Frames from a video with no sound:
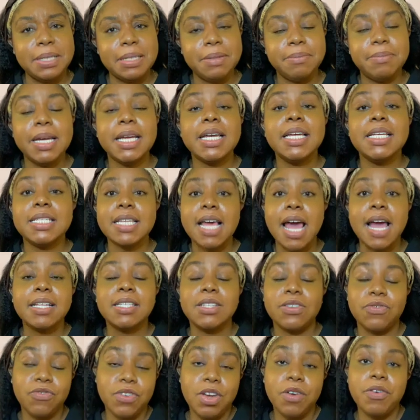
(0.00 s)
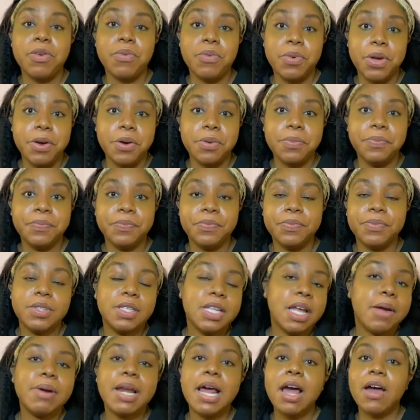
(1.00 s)
but he's acting very weird."
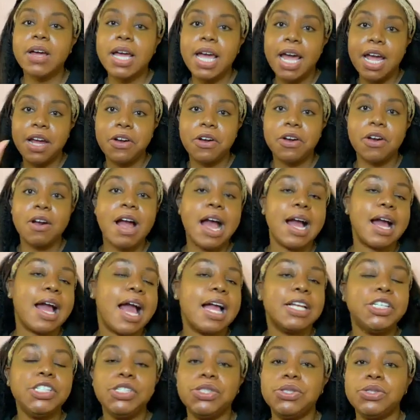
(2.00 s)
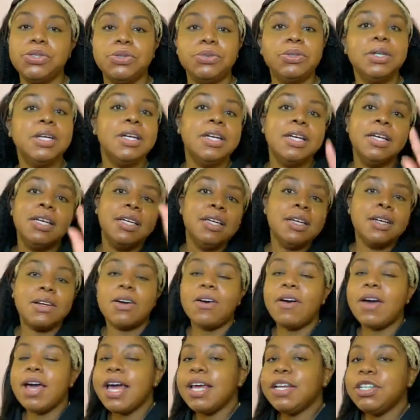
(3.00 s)
They were like, "Okay, girl, I got you."
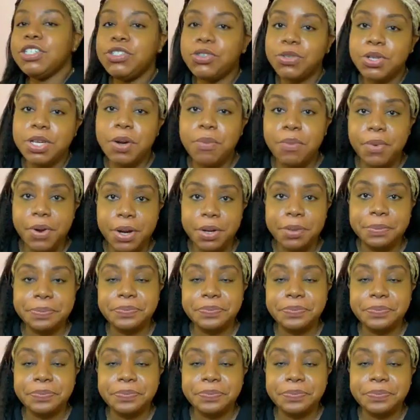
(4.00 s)
Go ahead, enjoy your break.